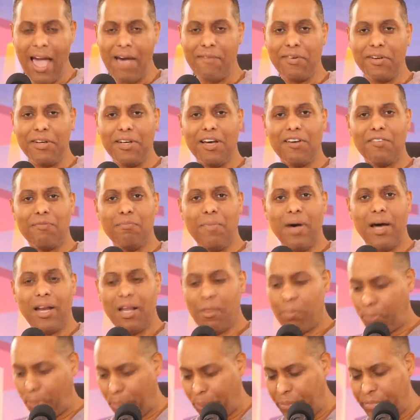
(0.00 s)
have enough
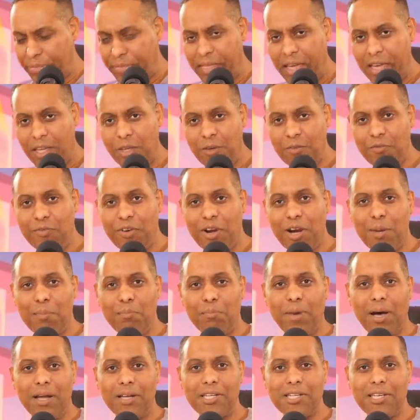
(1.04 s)
money. Thank you very
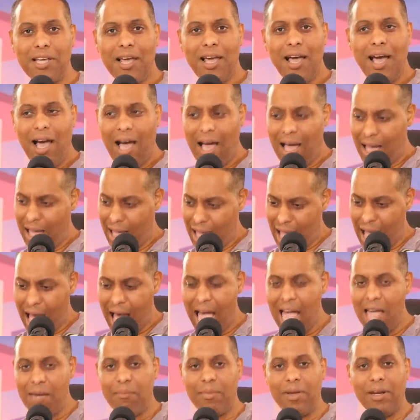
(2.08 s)
much.
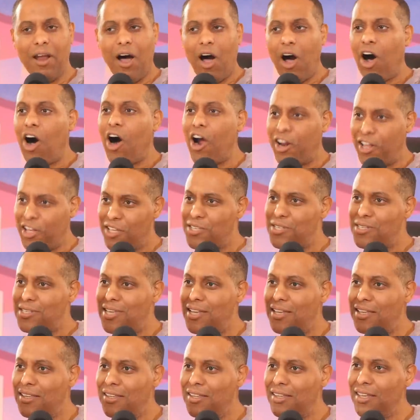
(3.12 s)
I am an
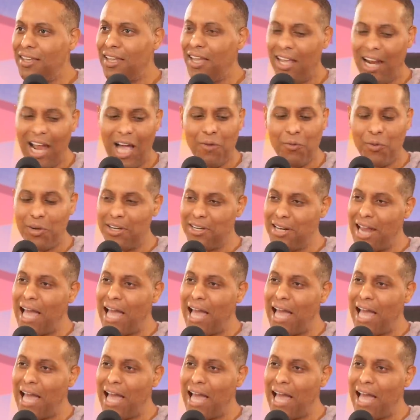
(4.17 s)
artist. And I would